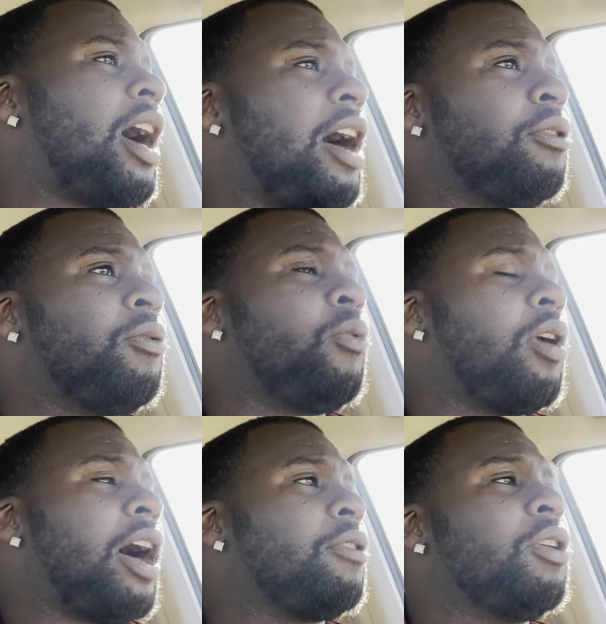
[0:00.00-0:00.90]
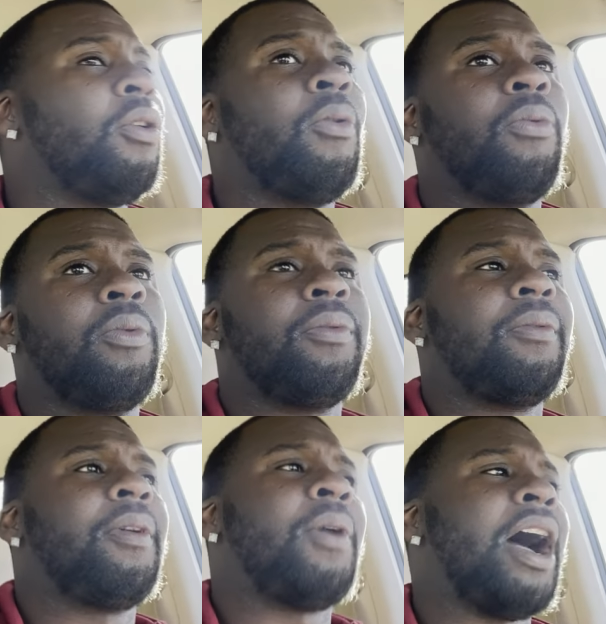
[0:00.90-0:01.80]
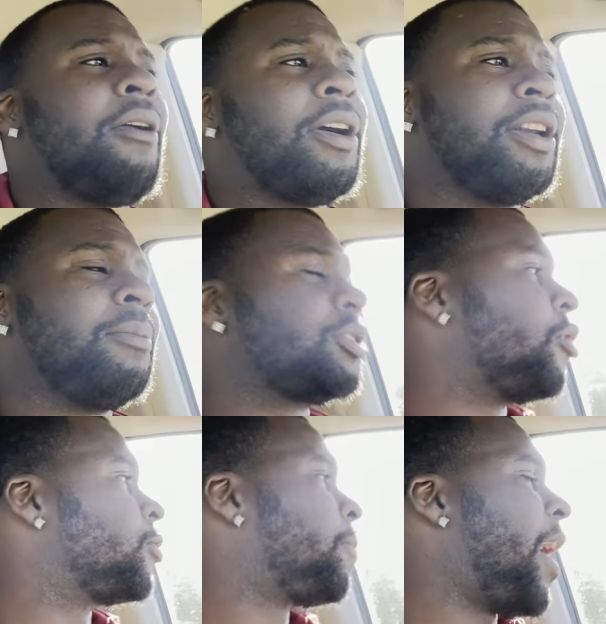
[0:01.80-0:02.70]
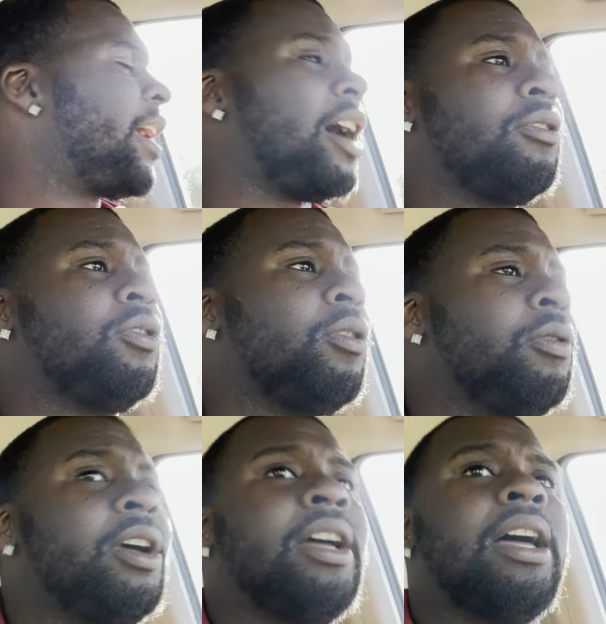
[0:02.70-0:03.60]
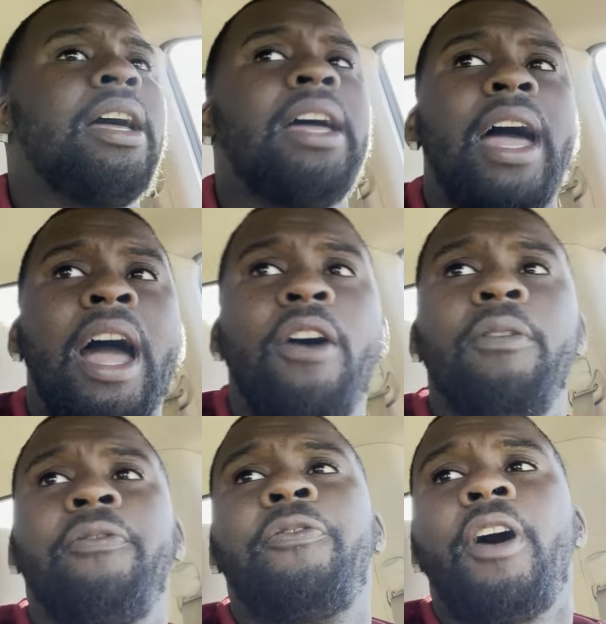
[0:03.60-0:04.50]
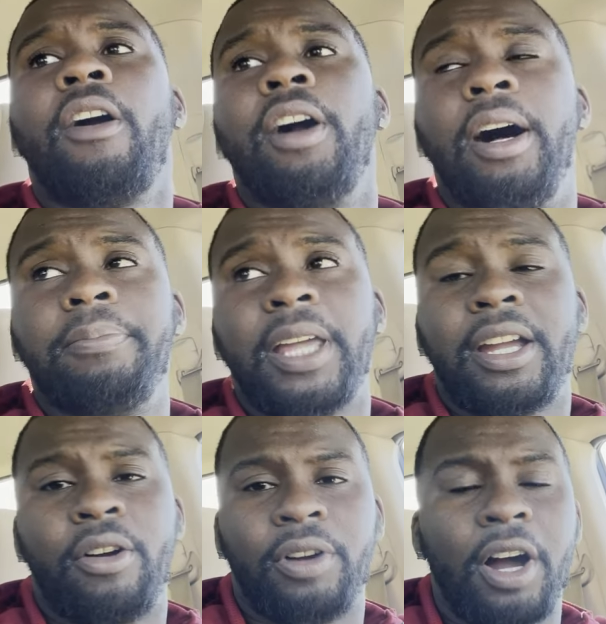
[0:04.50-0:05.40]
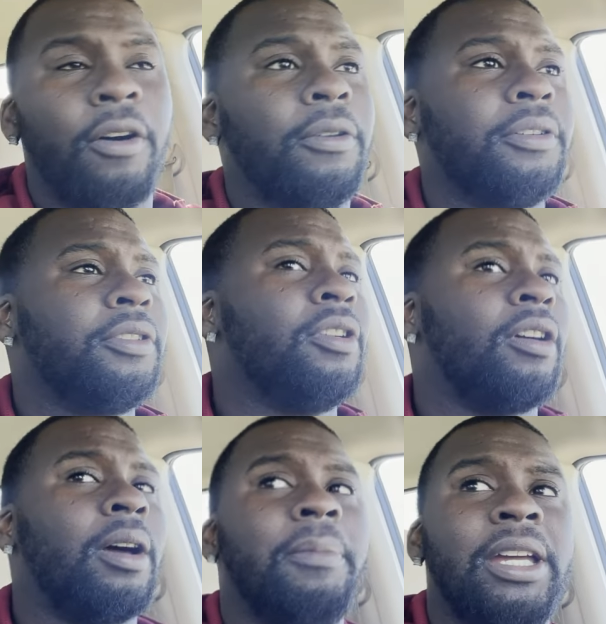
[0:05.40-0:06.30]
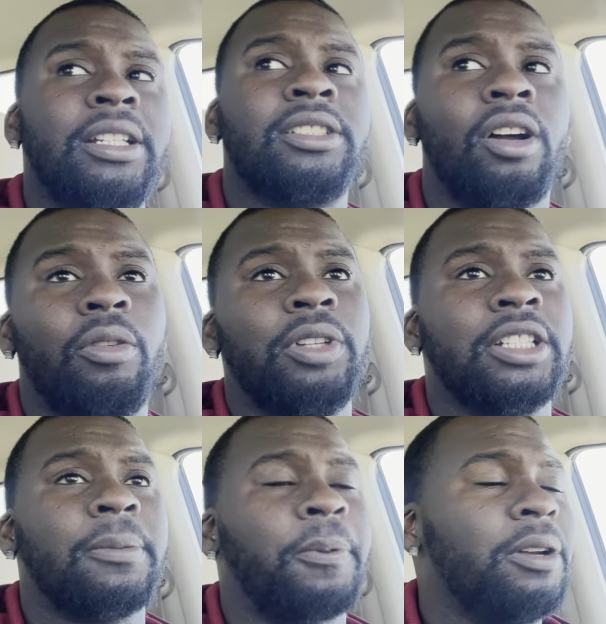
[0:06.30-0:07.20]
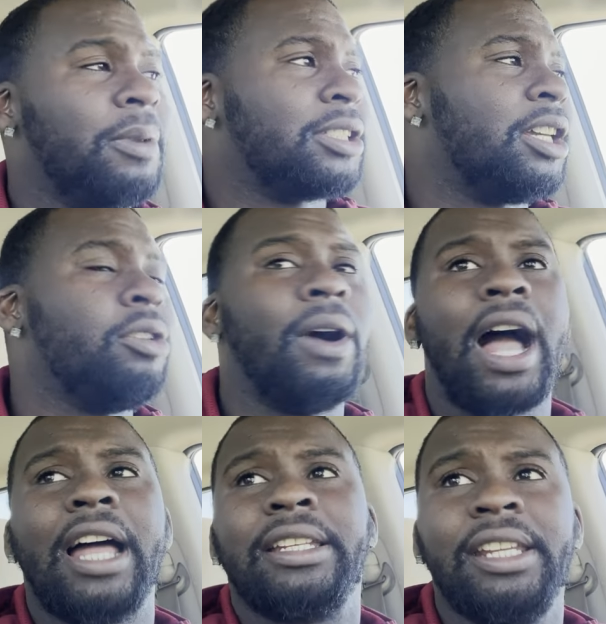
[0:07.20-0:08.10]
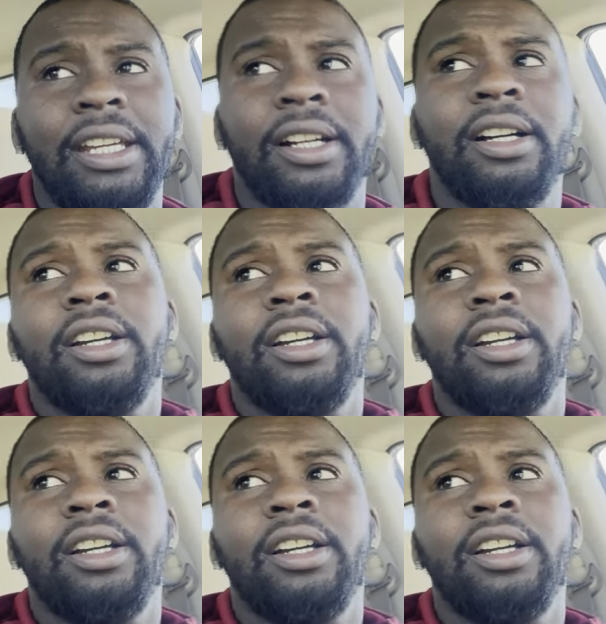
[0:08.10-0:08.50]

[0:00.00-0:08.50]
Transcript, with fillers: I don't. I don't know how her numbers gonna spike. I don't know how far up they gonna go. You know what I mean? So this will pretty much give you an idea